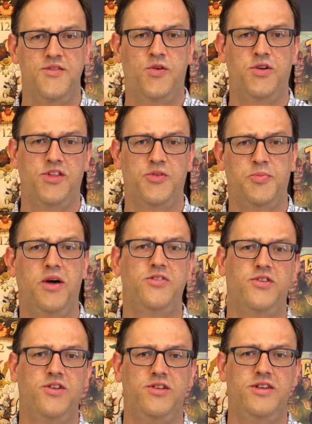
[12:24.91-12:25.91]
For this
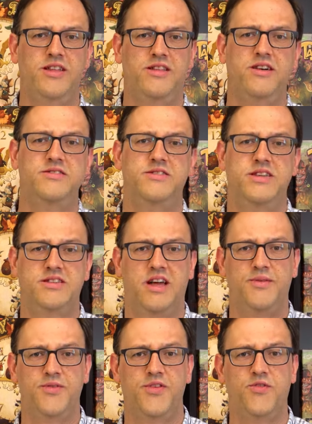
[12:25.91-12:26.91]
puzzle, you'll need these
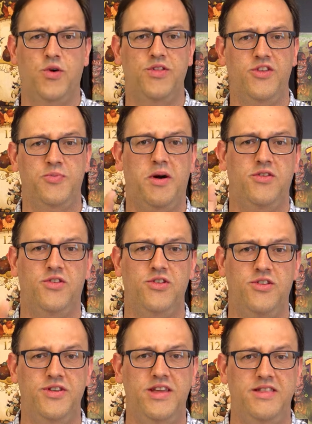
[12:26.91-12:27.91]
items. For this puzzle,
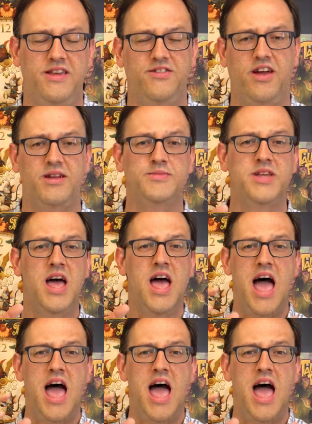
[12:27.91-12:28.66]
you'll need these items.